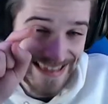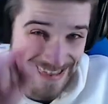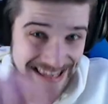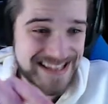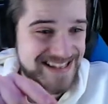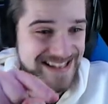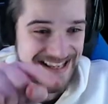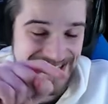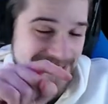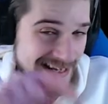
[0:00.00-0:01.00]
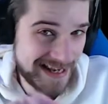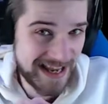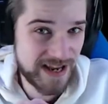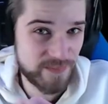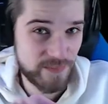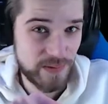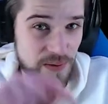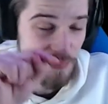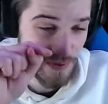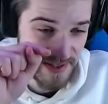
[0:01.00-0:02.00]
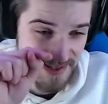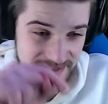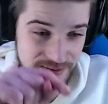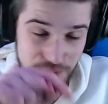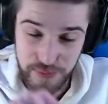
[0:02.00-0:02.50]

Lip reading: this is the game where the